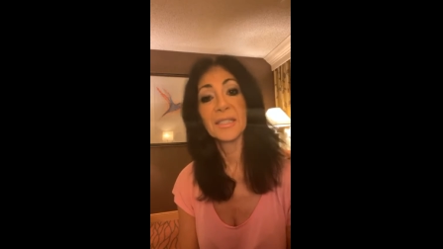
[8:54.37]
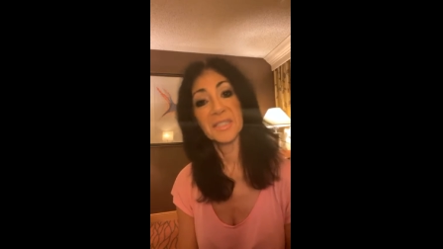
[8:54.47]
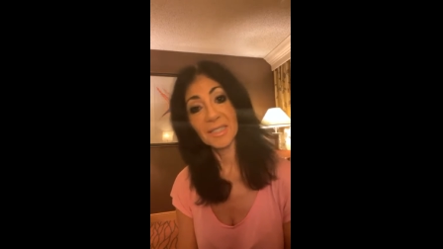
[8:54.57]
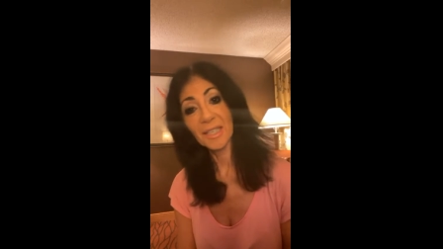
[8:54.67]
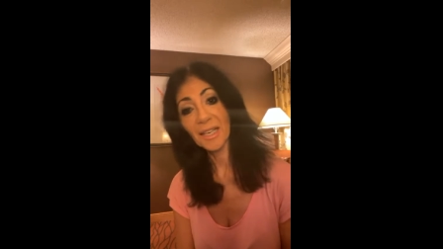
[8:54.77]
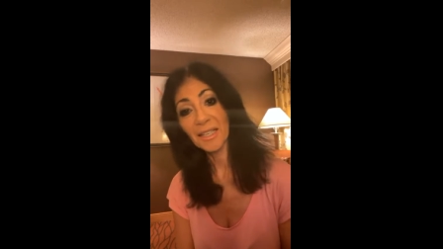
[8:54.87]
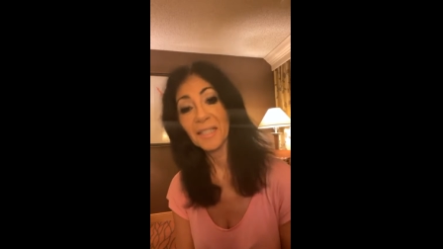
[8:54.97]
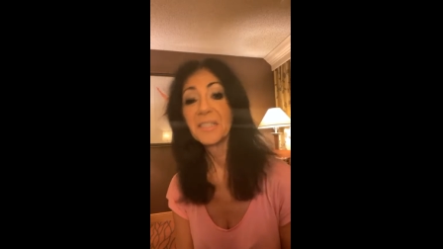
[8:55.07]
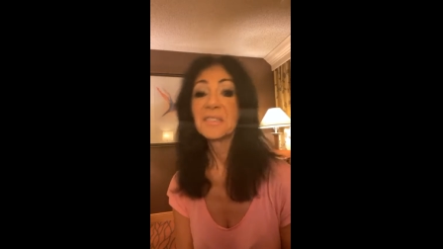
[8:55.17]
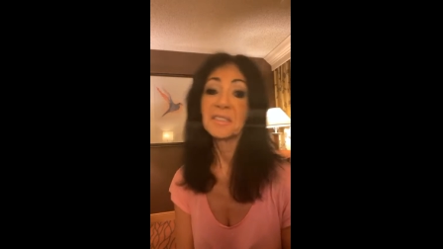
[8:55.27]
sick,
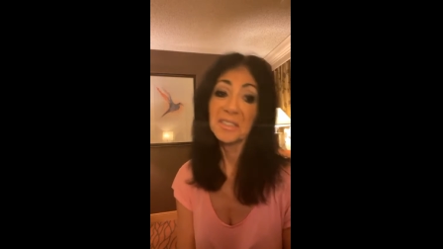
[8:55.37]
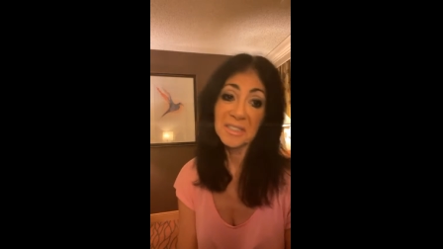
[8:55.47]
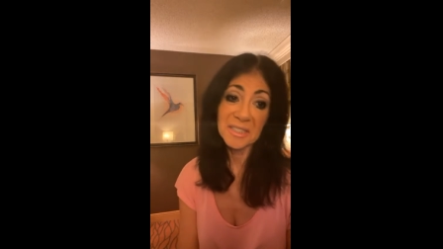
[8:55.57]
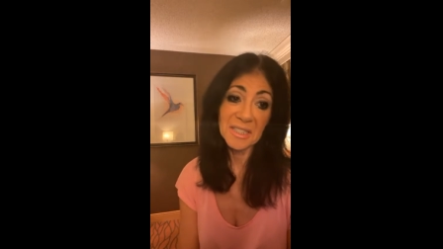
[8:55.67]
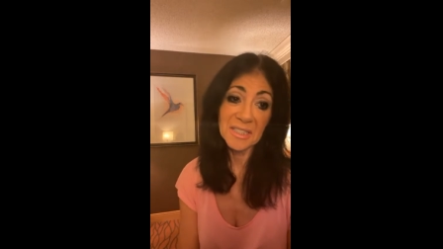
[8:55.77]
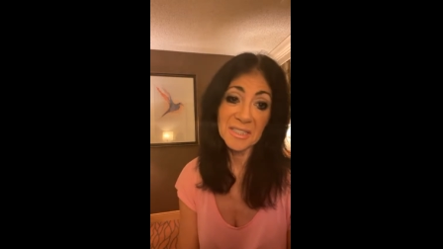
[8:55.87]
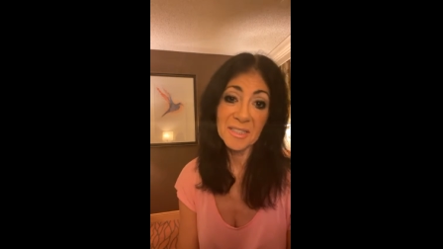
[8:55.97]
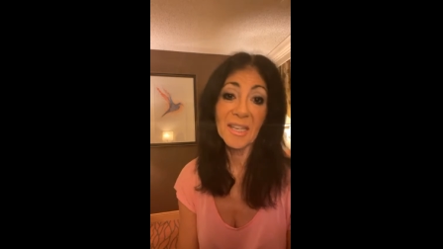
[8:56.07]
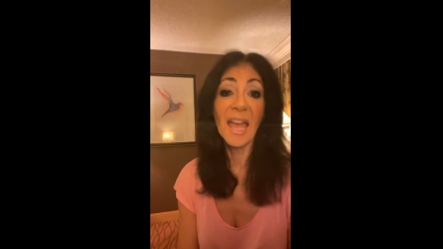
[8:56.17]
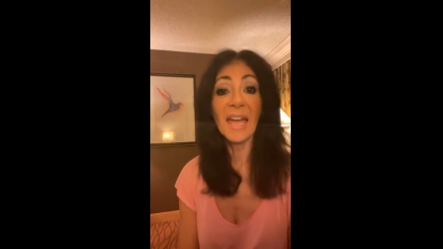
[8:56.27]

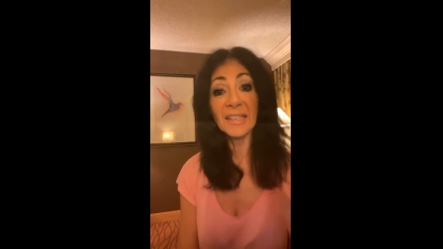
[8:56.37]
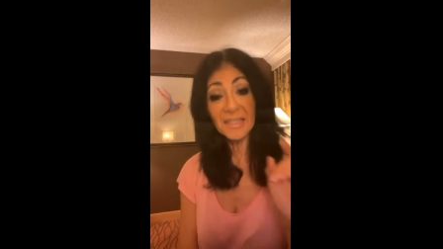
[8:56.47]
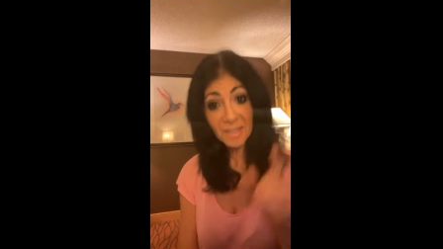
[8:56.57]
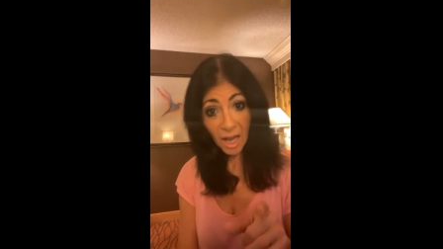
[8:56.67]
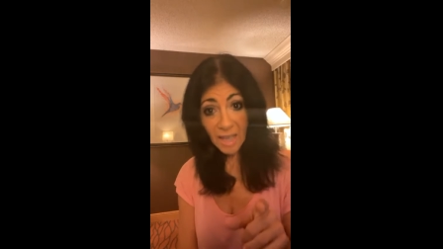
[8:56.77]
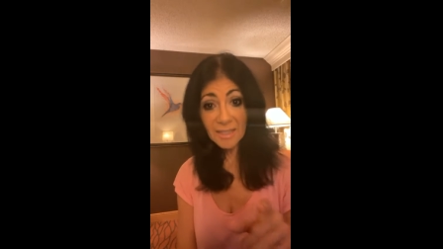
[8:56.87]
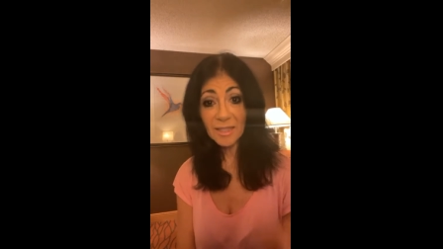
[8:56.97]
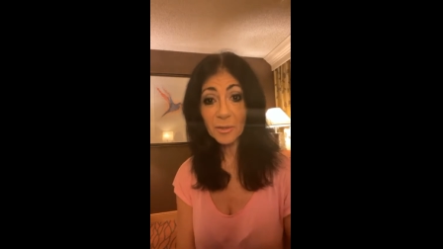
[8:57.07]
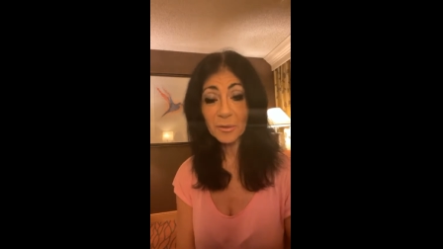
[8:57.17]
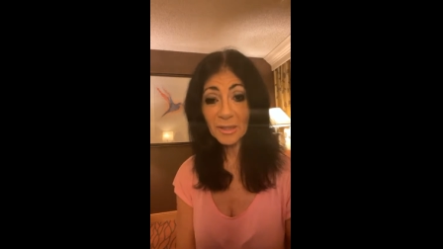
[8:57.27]
diseased, and in
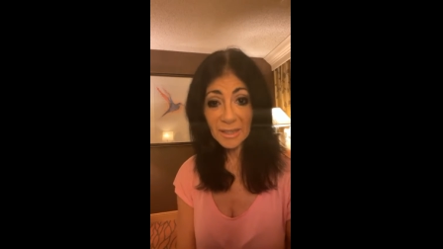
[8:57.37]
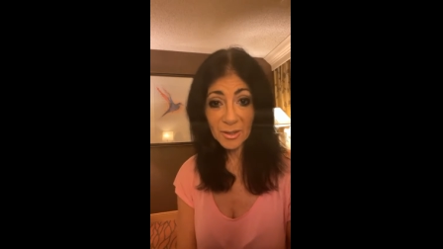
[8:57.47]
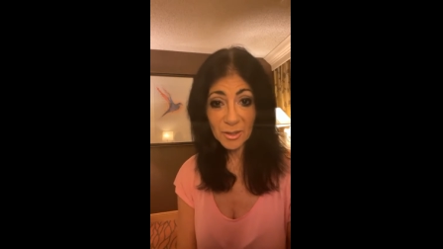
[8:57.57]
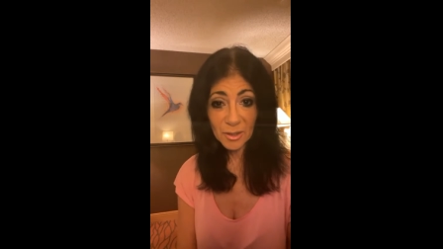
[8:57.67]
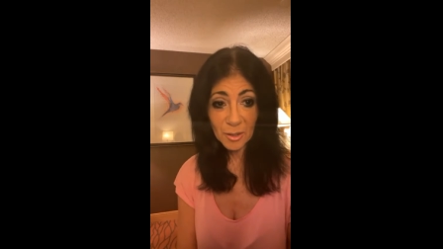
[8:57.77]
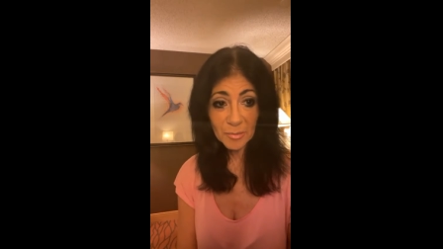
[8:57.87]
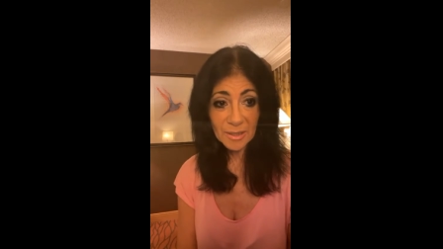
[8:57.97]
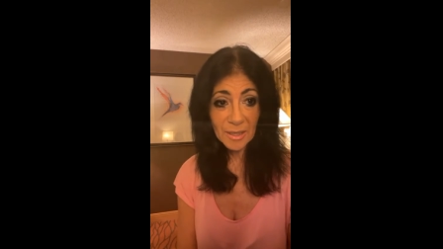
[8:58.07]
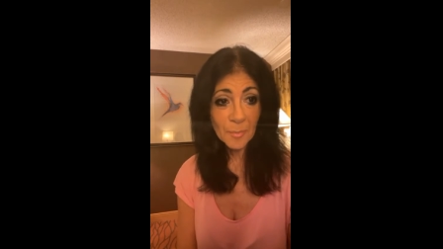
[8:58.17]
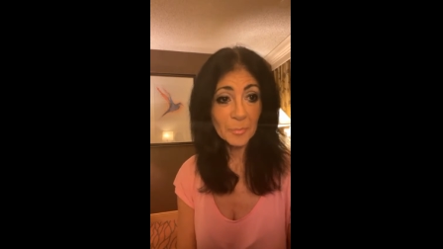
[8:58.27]
toxic relationships.